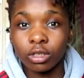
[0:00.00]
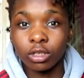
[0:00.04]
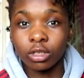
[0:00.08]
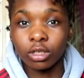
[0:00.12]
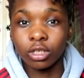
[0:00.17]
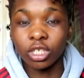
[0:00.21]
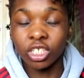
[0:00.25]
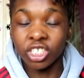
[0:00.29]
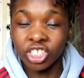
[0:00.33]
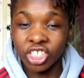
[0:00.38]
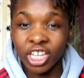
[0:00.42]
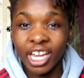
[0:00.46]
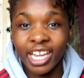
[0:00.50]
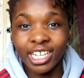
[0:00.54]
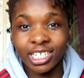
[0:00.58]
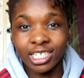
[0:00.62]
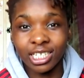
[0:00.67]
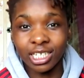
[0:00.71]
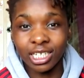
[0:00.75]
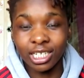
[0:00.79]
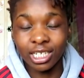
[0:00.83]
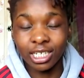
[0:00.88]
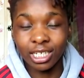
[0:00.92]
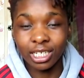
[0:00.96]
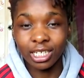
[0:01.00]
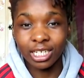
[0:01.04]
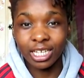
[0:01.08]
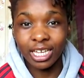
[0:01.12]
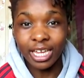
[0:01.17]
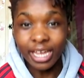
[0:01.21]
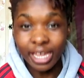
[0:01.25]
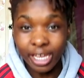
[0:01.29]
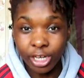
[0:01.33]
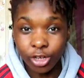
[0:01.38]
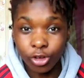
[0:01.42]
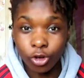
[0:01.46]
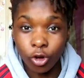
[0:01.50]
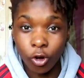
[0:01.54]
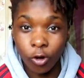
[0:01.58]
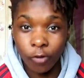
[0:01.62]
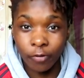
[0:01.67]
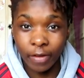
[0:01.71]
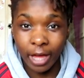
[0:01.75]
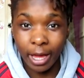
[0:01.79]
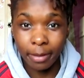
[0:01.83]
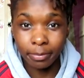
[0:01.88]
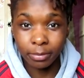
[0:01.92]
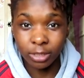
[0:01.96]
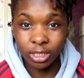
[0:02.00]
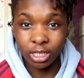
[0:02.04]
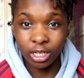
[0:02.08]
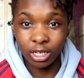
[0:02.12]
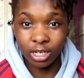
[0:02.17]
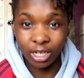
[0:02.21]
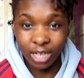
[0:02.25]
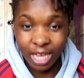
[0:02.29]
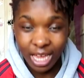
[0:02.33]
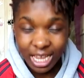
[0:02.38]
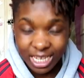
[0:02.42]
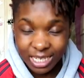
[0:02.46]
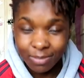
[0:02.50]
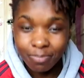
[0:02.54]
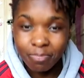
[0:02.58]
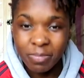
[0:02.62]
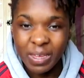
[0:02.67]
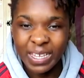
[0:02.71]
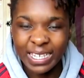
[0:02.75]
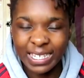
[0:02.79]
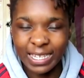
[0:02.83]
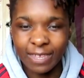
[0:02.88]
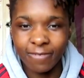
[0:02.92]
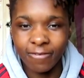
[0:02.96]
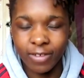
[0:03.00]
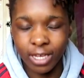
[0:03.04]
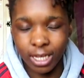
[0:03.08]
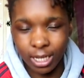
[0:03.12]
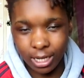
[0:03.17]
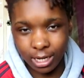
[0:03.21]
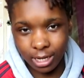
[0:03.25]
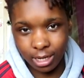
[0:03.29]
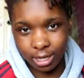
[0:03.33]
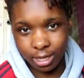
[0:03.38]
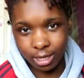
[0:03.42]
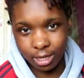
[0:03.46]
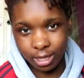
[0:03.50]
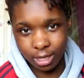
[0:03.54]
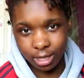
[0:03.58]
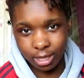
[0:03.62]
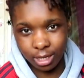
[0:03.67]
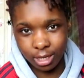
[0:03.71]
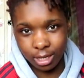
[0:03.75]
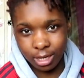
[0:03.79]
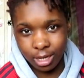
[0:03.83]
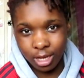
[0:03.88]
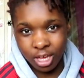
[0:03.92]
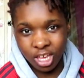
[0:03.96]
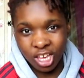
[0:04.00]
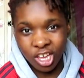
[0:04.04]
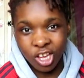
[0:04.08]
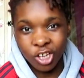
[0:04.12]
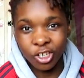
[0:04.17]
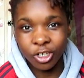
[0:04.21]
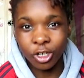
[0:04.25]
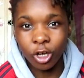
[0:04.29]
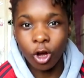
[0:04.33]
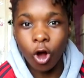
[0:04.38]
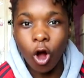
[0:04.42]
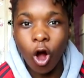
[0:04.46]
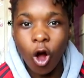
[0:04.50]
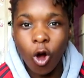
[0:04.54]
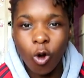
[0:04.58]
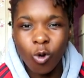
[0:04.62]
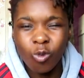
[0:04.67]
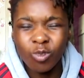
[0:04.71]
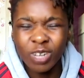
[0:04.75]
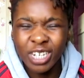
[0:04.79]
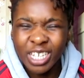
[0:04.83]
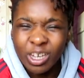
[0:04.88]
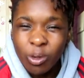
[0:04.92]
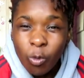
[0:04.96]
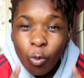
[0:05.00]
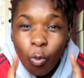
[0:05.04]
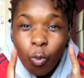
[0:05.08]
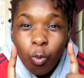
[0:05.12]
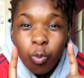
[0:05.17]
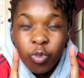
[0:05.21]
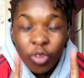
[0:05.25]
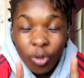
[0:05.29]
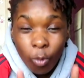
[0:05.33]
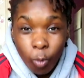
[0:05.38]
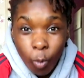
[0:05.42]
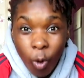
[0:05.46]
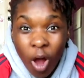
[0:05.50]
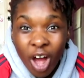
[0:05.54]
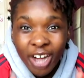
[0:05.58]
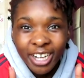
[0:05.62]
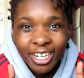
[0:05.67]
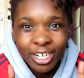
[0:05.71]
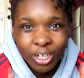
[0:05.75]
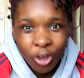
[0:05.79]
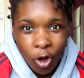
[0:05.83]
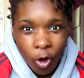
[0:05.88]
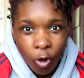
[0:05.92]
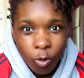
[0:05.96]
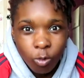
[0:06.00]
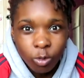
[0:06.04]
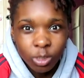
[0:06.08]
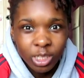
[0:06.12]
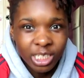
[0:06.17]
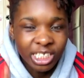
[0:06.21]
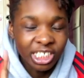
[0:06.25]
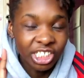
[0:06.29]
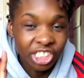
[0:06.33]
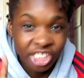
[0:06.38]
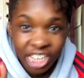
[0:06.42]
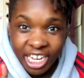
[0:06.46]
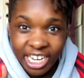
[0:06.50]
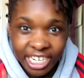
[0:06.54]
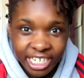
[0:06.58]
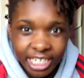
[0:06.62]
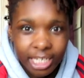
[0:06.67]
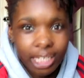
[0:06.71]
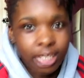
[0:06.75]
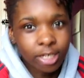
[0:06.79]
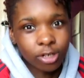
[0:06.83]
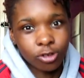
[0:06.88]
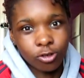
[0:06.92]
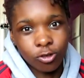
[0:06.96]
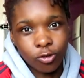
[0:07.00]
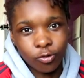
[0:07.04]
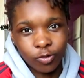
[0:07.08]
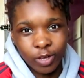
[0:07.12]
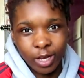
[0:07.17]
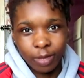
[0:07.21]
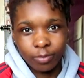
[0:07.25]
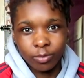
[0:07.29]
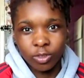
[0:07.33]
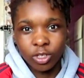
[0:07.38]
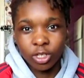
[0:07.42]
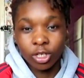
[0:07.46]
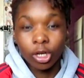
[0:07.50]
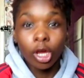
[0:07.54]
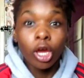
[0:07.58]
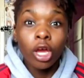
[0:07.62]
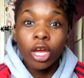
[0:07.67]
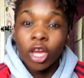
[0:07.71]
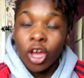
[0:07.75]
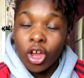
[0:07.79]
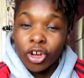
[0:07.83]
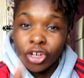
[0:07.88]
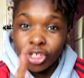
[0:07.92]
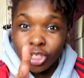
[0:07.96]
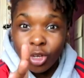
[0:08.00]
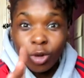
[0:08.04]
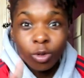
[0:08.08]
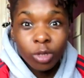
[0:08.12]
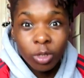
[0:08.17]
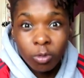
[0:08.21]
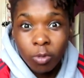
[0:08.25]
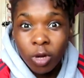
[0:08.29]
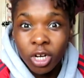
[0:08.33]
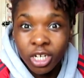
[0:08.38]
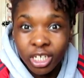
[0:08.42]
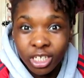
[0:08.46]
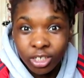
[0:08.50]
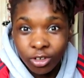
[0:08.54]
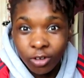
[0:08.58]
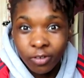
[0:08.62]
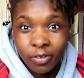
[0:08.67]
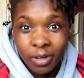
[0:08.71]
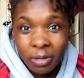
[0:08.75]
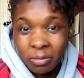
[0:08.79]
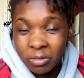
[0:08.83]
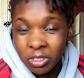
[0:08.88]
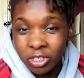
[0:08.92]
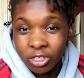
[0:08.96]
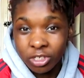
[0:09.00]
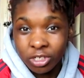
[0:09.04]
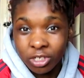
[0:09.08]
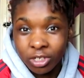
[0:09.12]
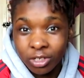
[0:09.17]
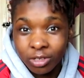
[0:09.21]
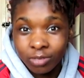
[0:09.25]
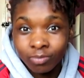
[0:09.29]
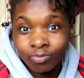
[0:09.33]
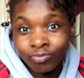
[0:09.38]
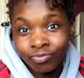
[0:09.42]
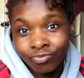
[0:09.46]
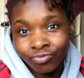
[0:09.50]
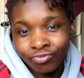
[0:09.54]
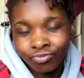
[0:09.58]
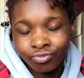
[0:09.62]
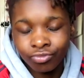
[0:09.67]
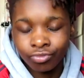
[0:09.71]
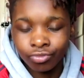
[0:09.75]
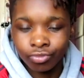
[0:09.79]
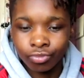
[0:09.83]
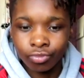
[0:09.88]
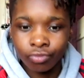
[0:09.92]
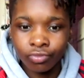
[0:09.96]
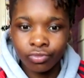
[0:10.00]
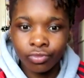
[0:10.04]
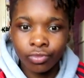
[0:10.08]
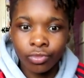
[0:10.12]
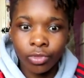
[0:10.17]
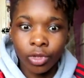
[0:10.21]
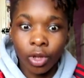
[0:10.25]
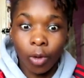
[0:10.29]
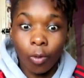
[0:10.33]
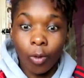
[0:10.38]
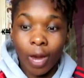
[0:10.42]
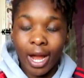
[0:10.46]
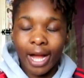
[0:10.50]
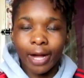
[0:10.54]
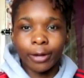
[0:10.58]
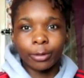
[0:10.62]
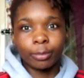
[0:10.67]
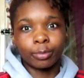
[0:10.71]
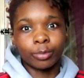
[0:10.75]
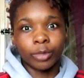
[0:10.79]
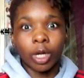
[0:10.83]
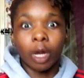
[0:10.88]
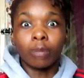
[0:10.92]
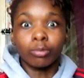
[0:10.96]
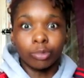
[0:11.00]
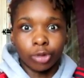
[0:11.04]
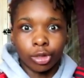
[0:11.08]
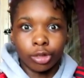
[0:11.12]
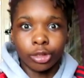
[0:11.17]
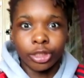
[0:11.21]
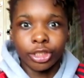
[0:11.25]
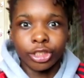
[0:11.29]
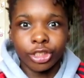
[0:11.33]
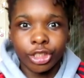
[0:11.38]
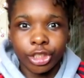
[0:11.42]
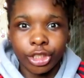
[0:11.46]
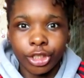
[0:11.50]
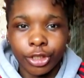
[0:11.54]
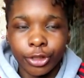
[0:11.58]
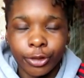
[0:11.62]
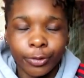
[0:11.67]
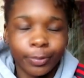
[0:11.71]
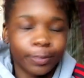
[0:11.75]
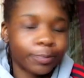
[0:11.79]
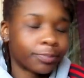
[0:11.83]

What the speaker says: the JD in Northampton specifically. The one and only JD in Northampton. There's only one in Northampton, you know. Wow, I'm talking to you.